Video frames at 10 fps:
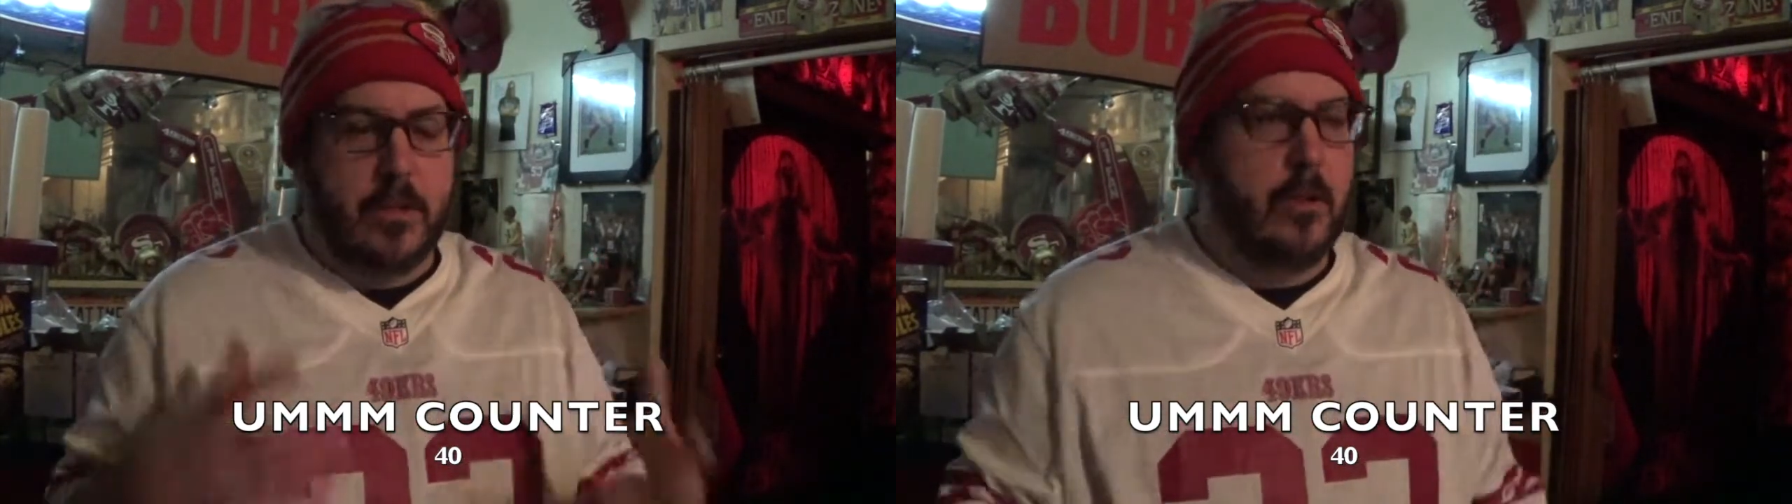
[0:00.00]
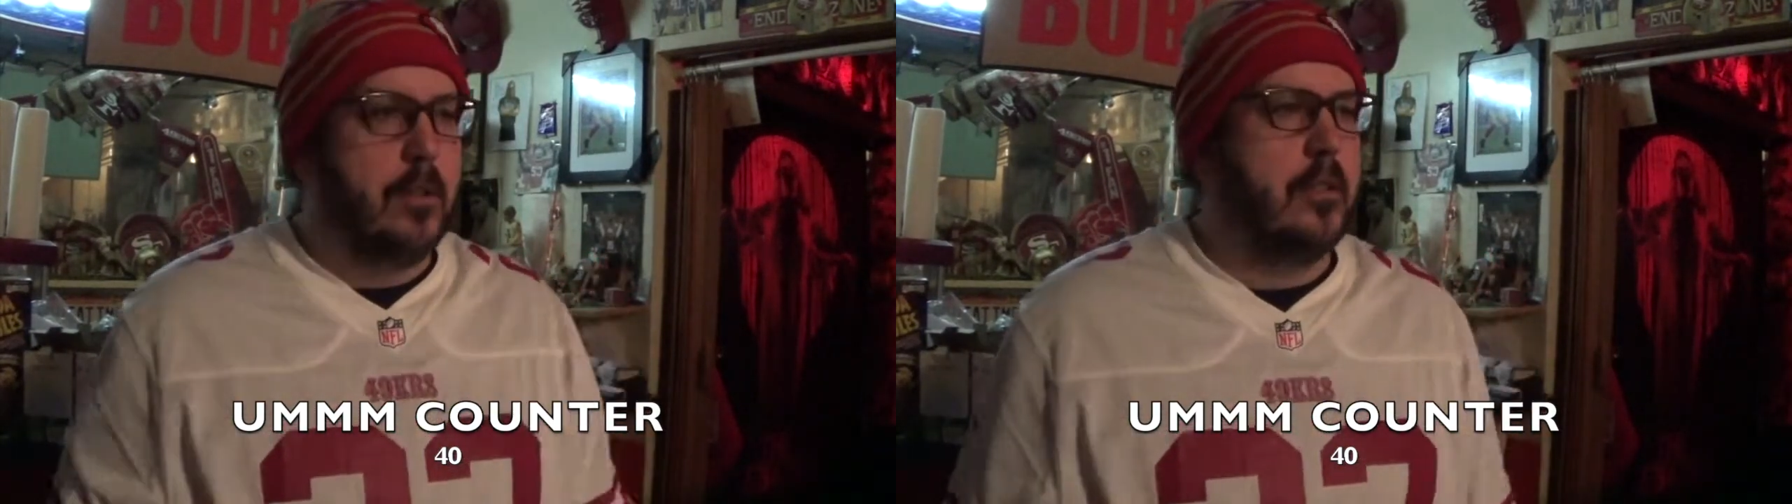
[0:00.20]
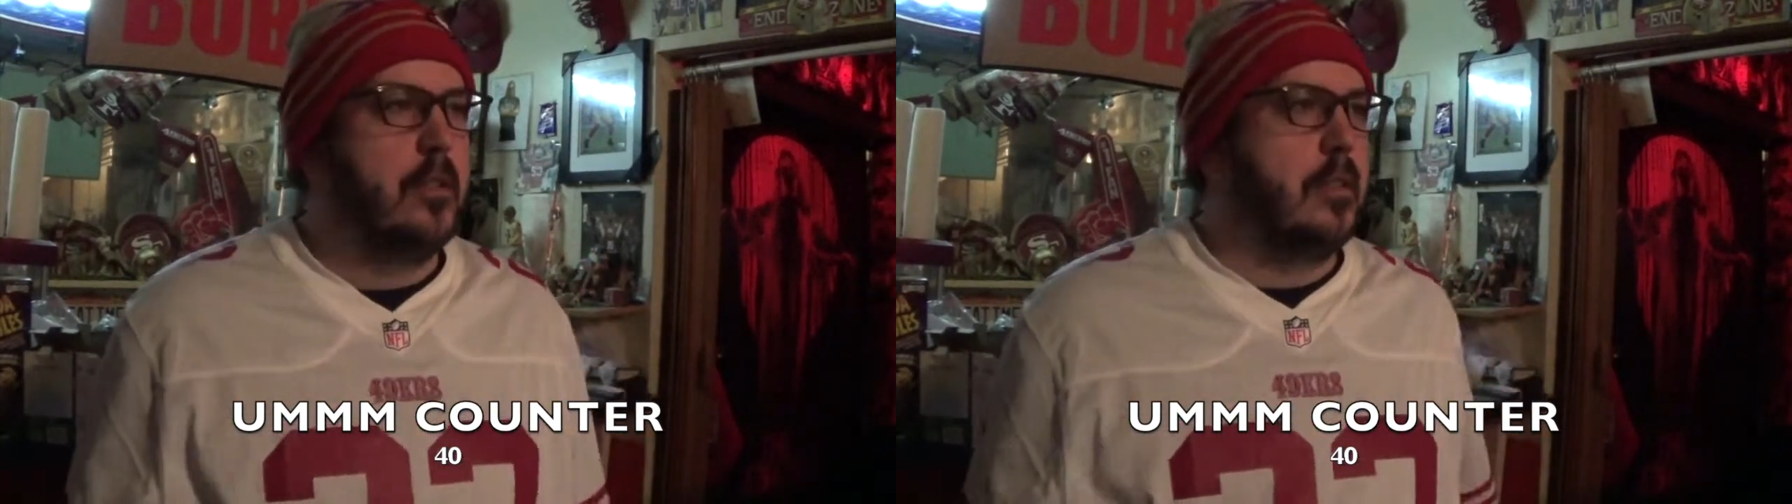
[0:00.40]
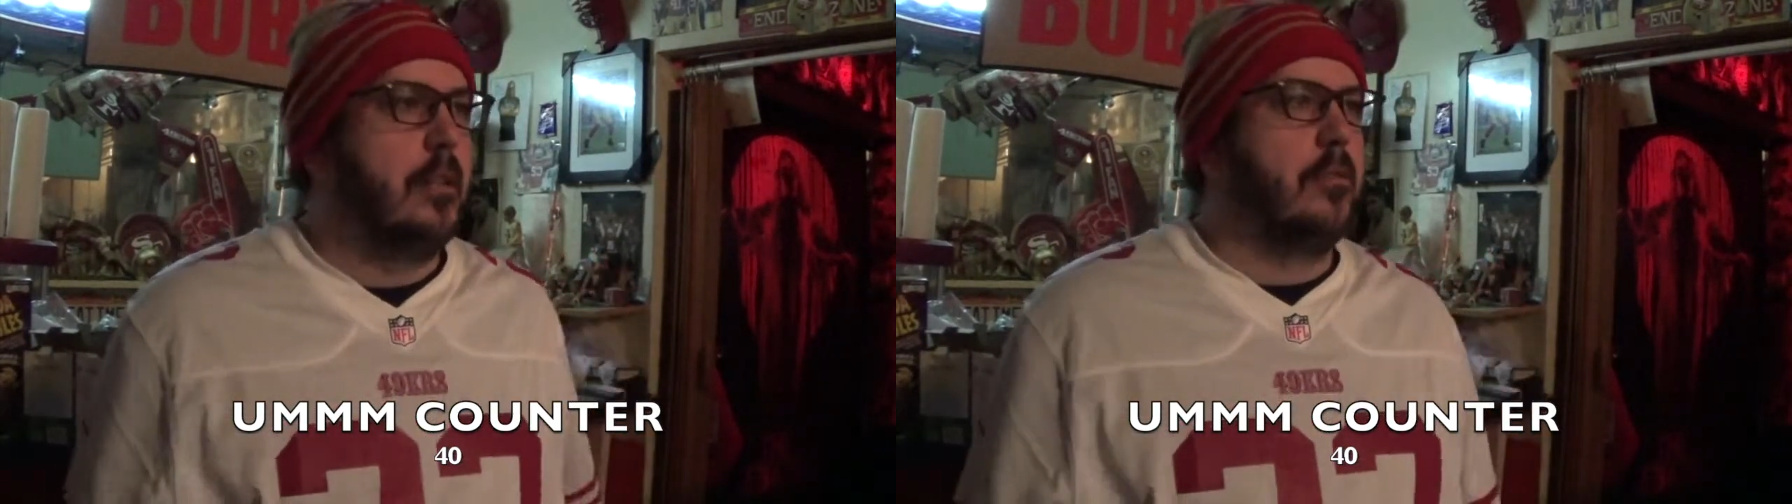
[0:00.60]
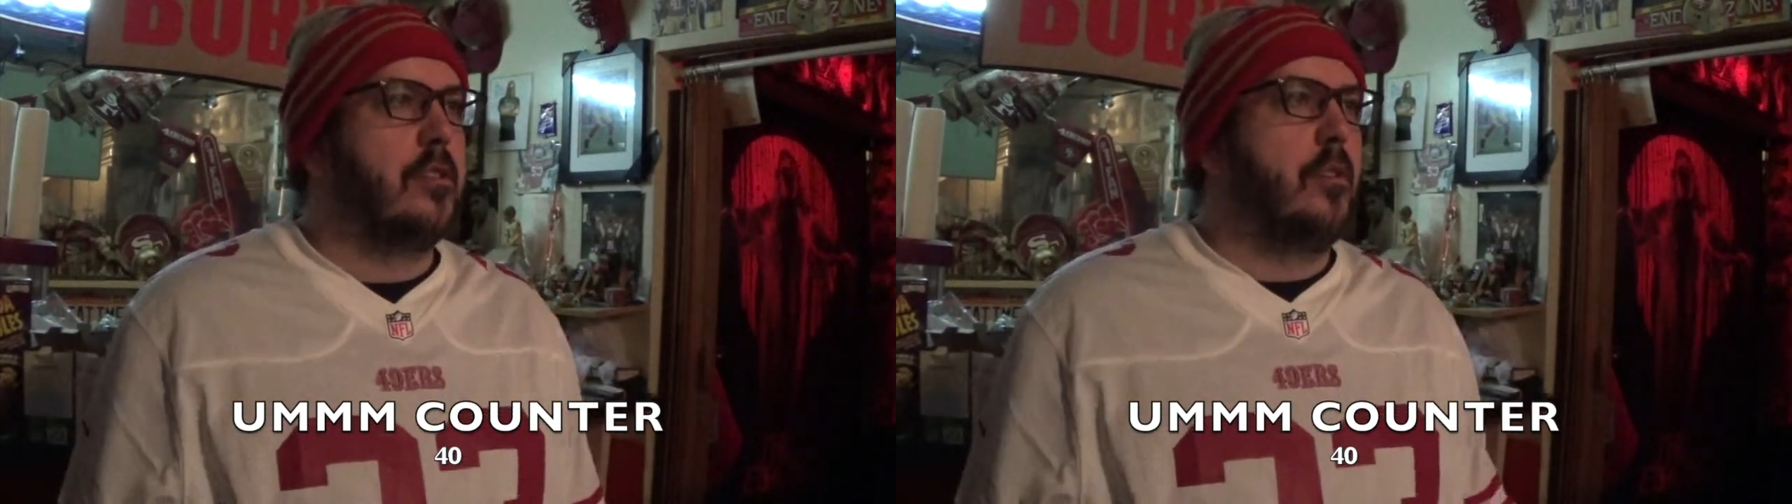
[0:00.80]
sauces, and
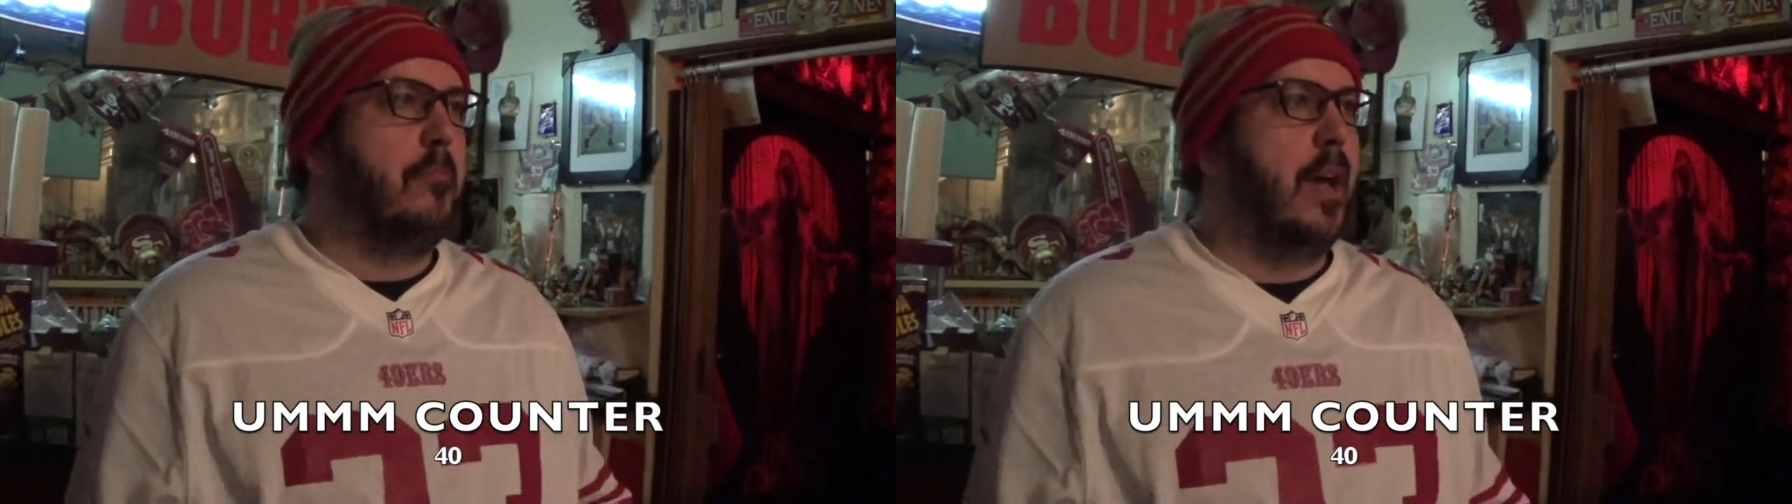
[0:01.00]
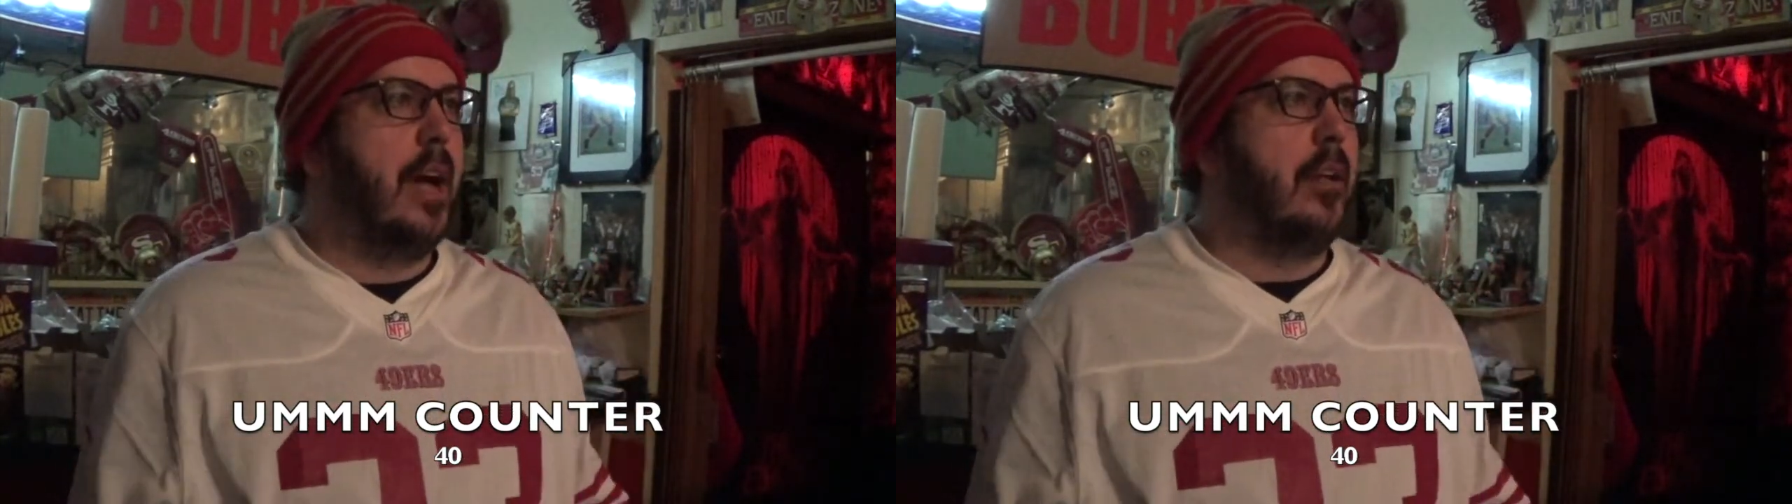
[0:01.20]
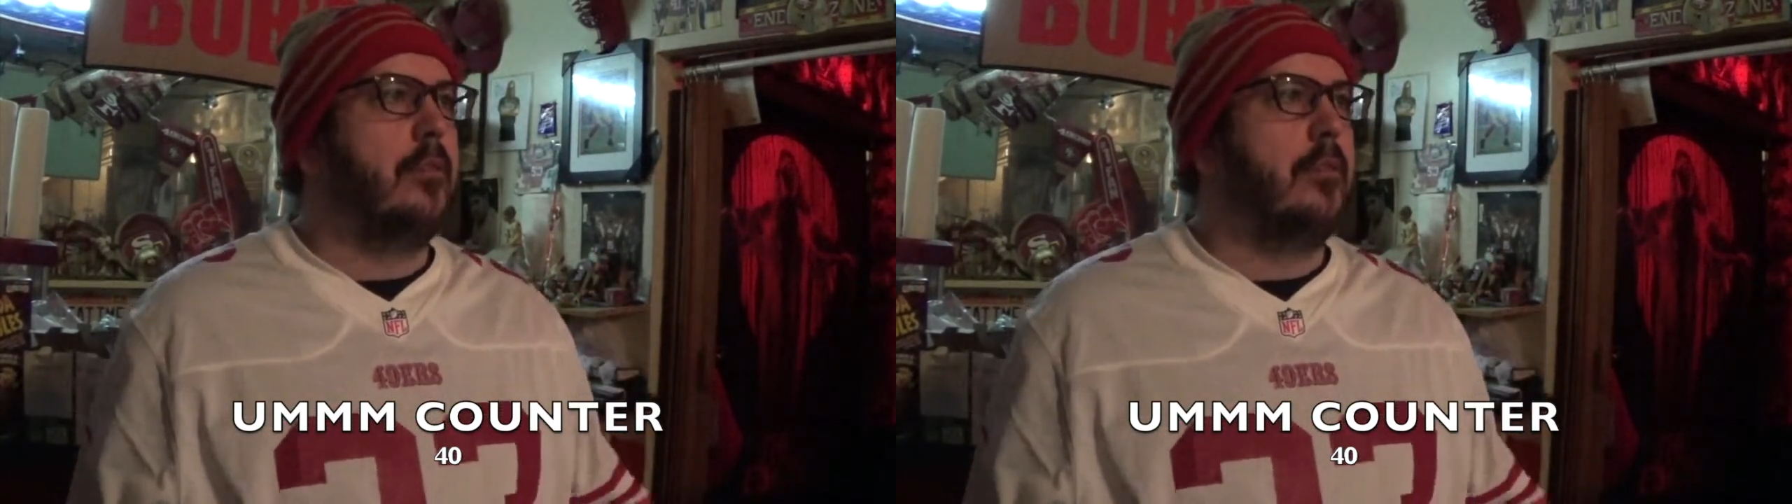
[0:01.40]
I was so mad.